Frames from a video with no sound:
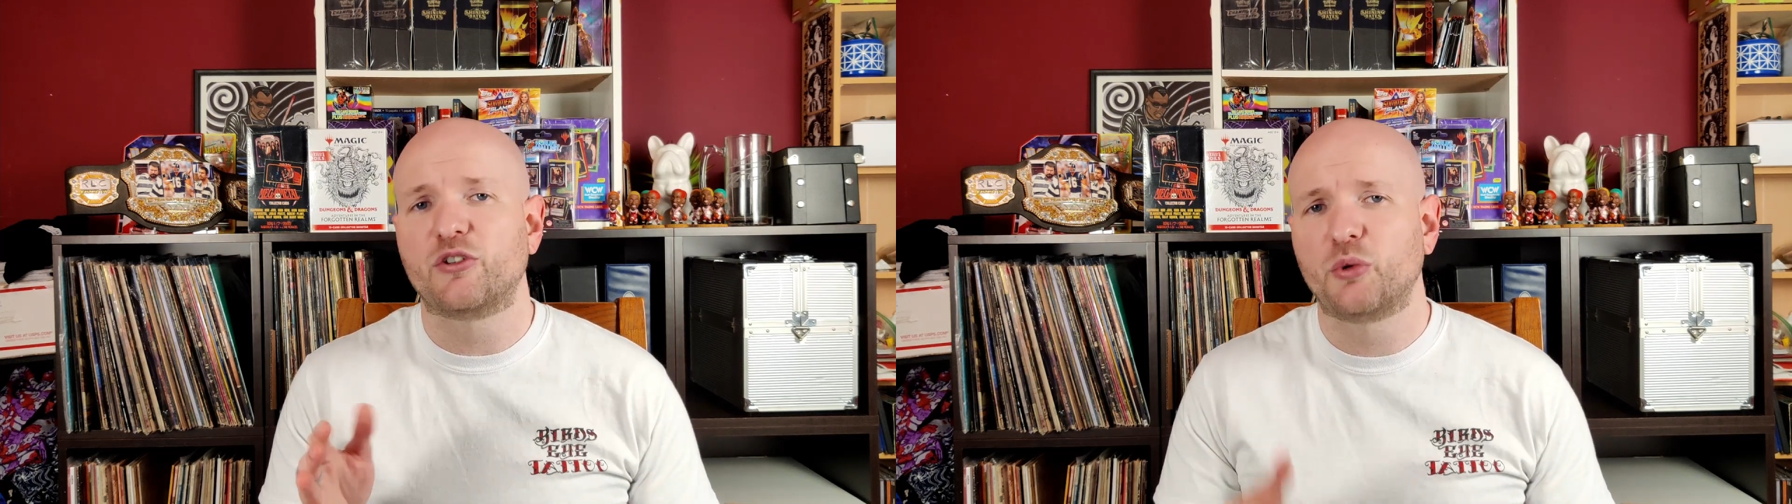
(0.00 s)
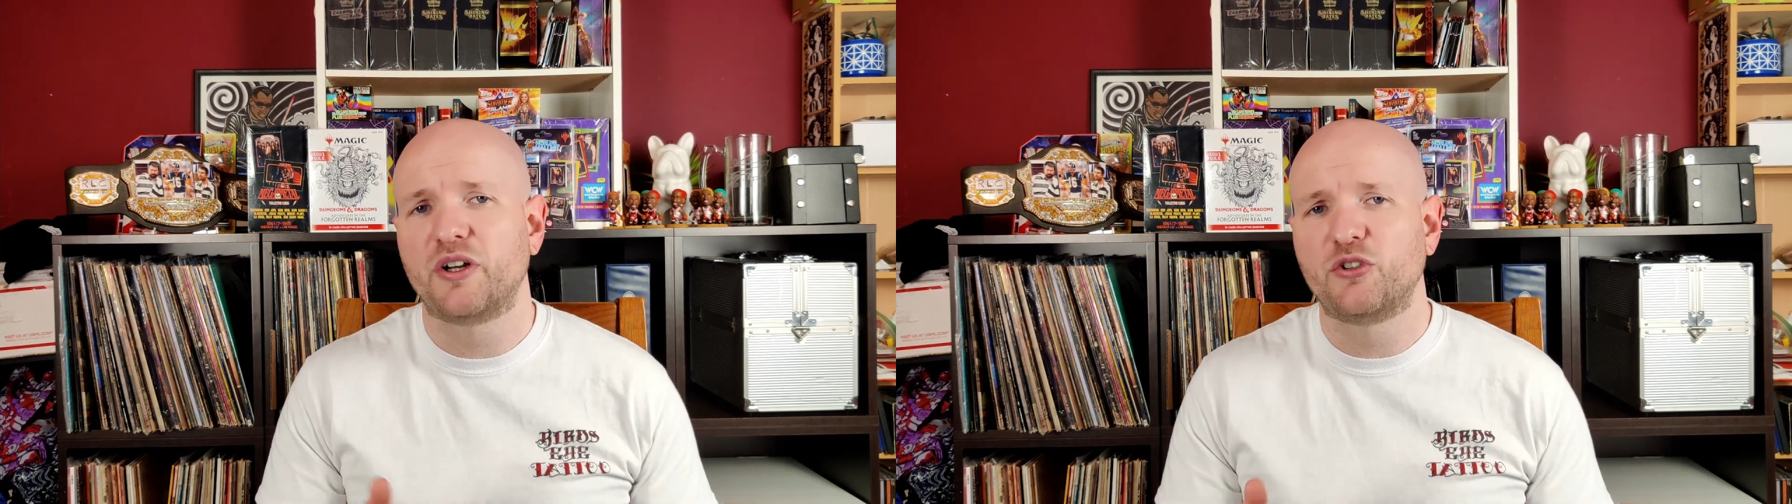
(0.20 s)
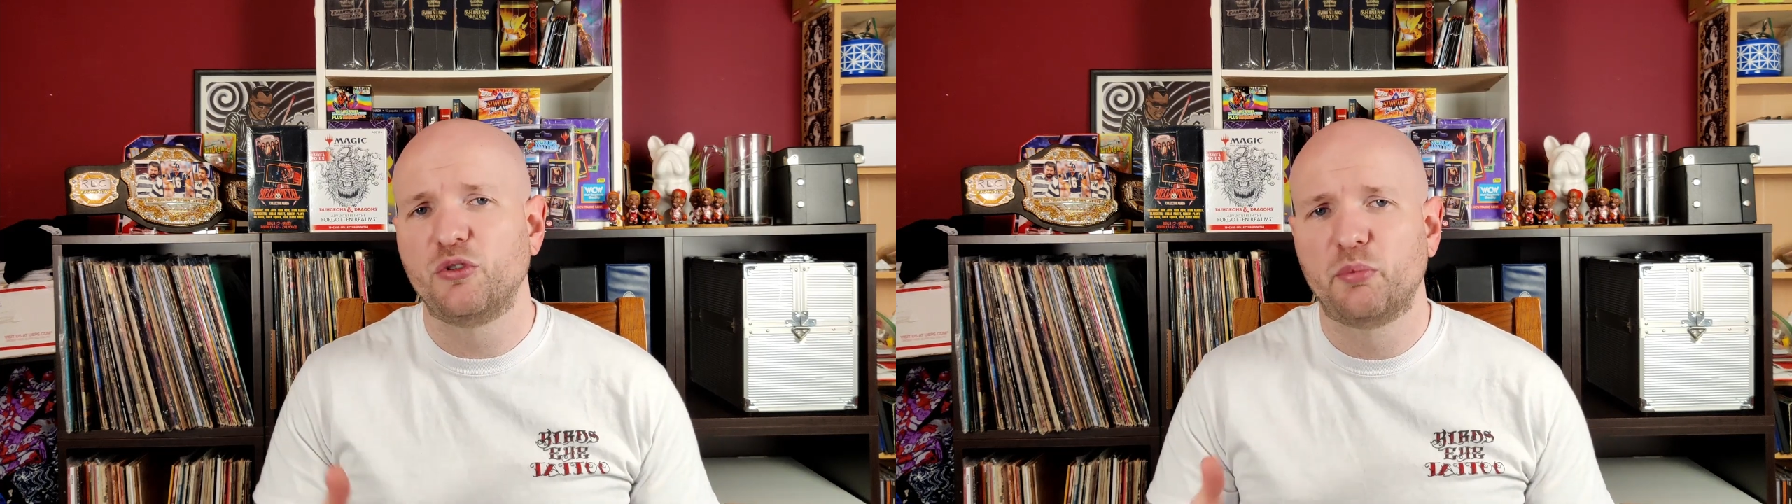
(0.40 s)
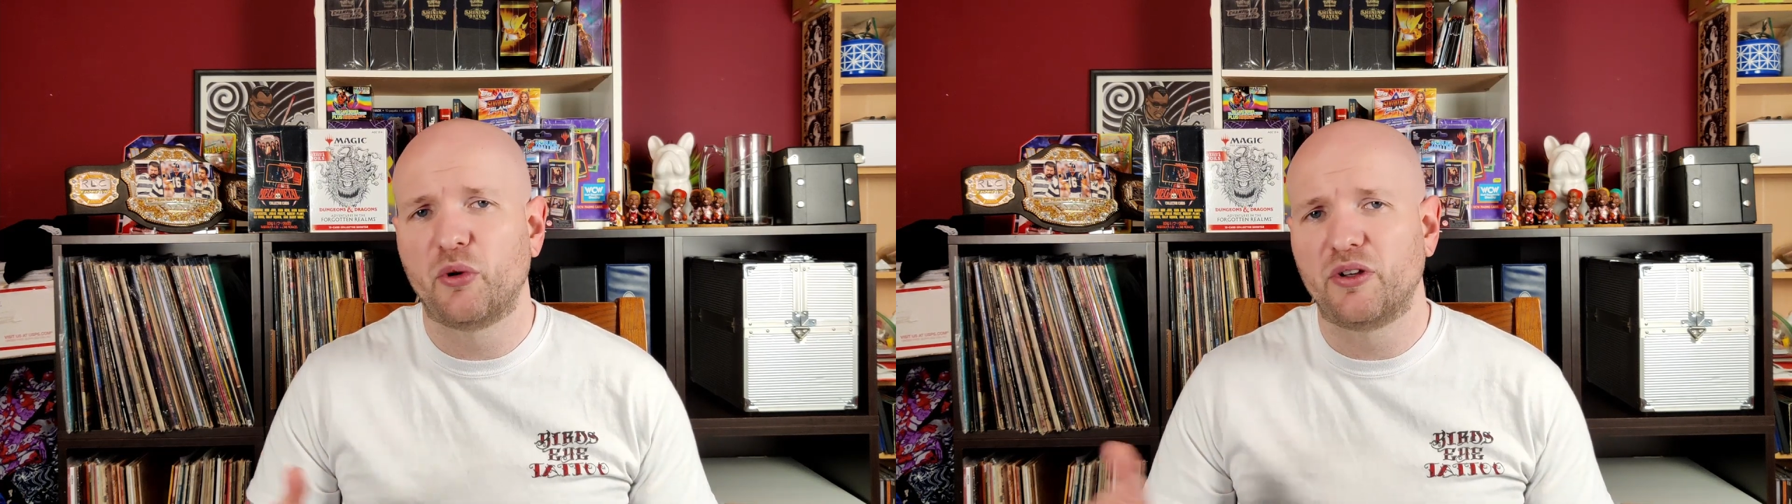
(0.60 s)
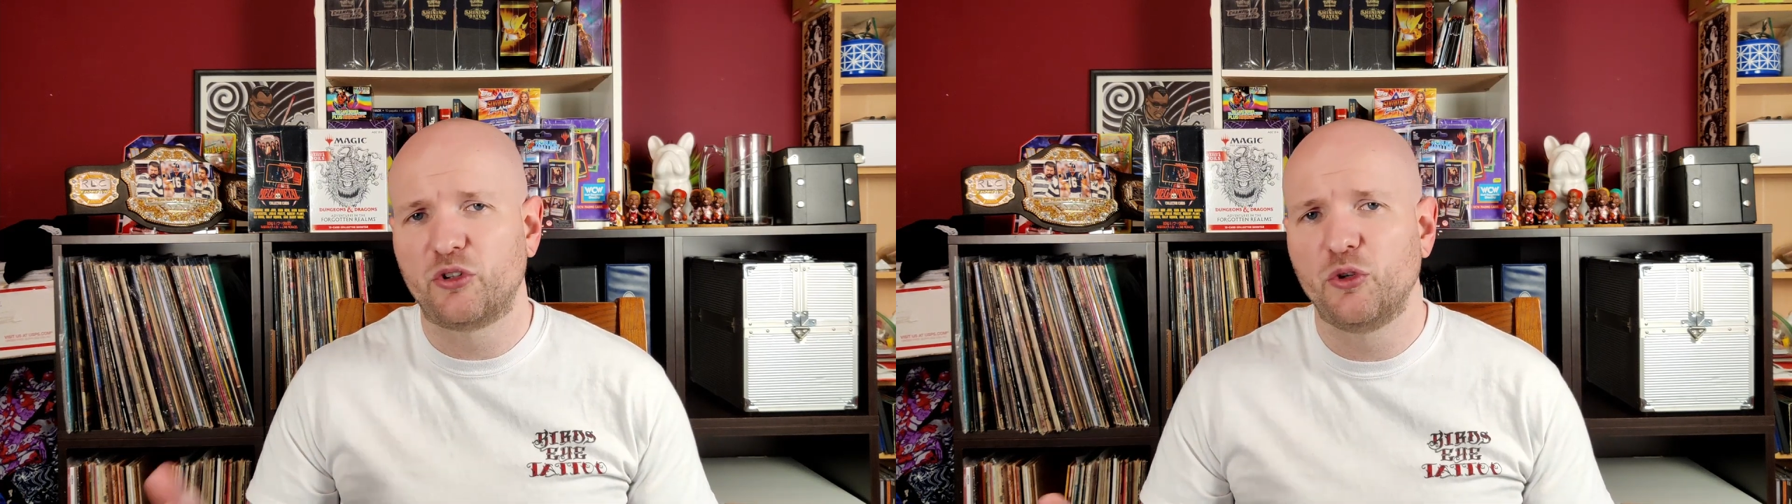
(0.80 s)

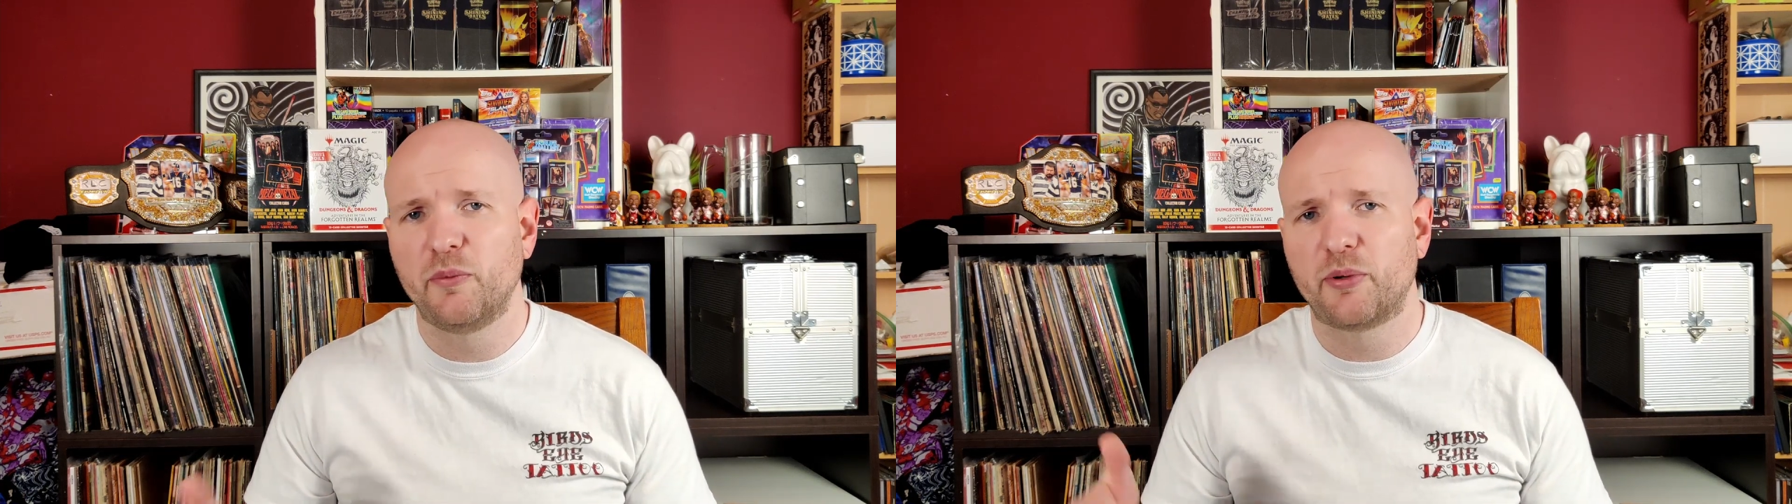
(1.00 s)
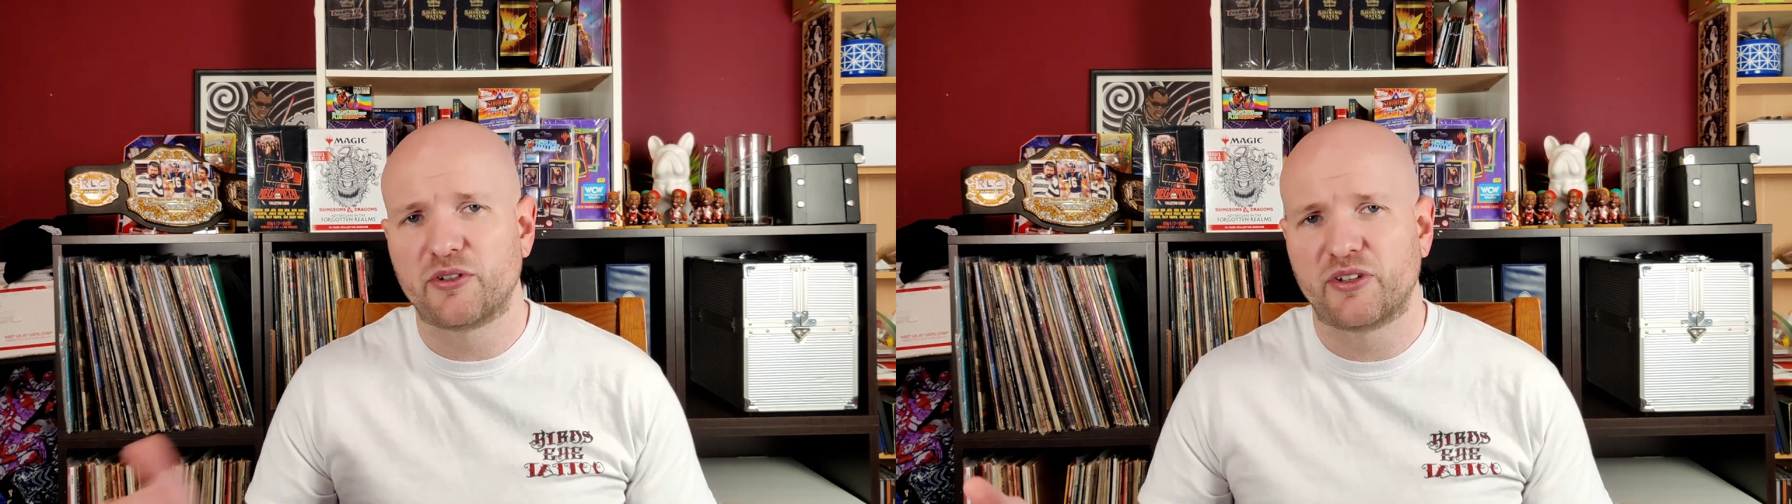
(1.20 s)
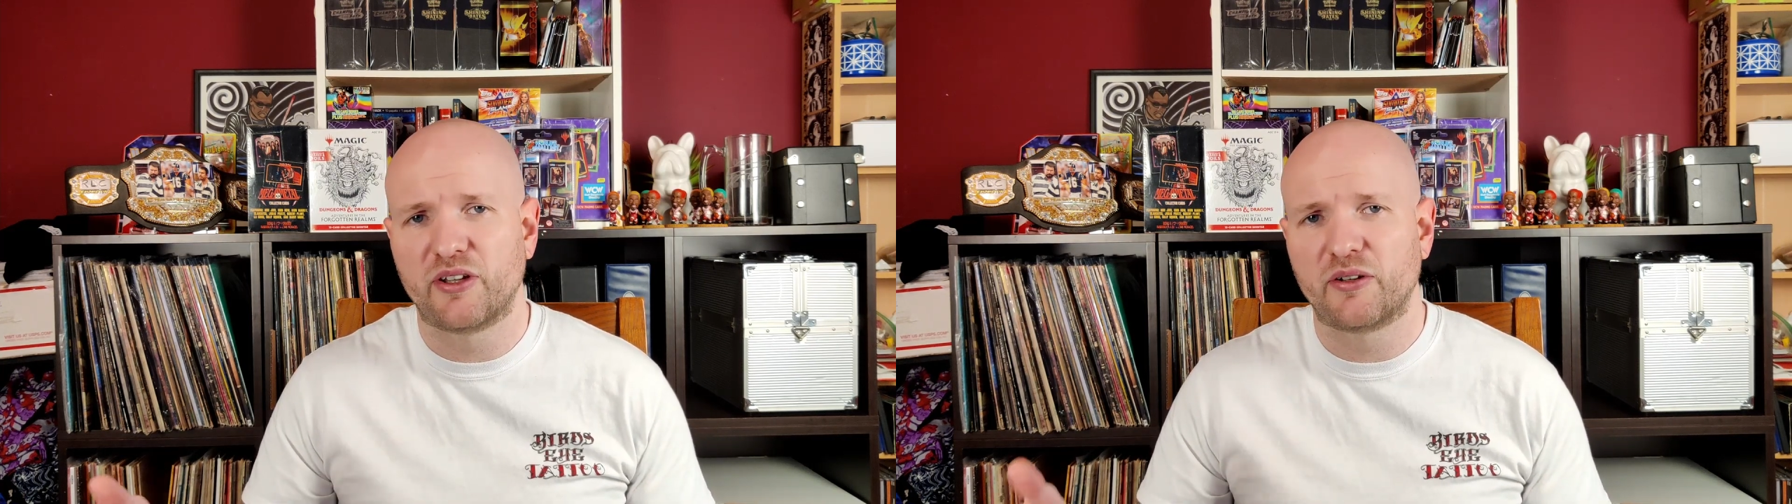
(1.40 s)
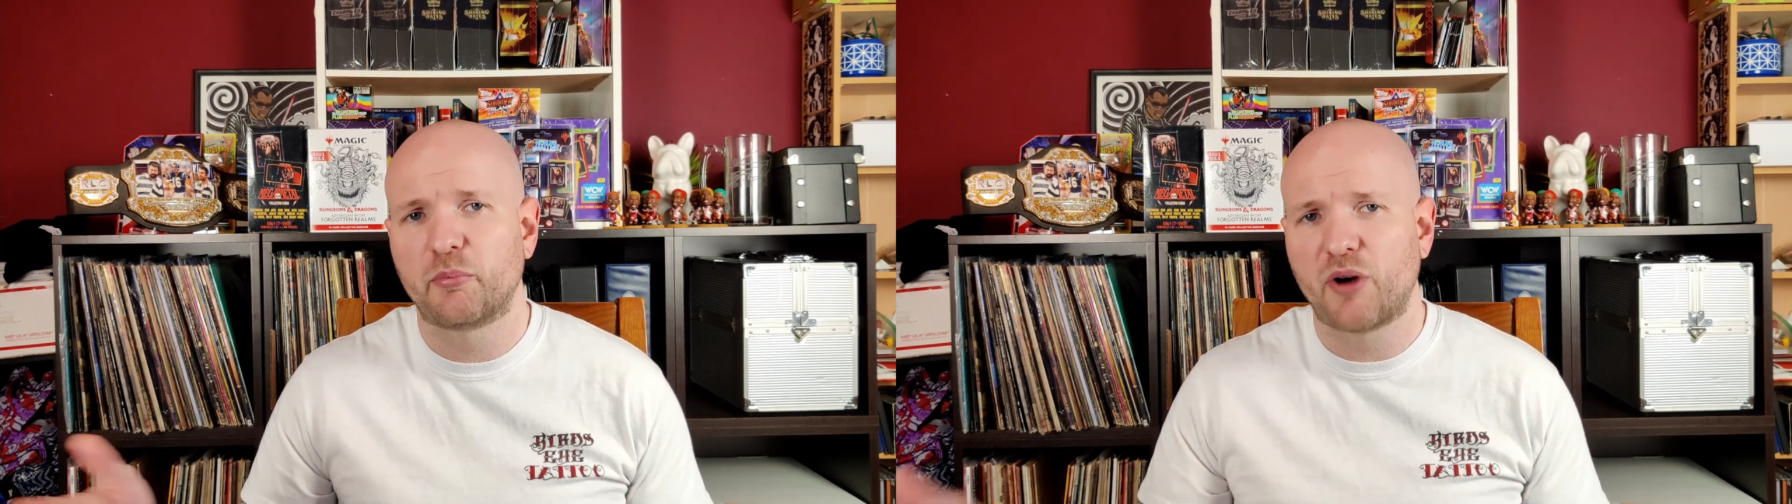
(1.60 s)
22.2%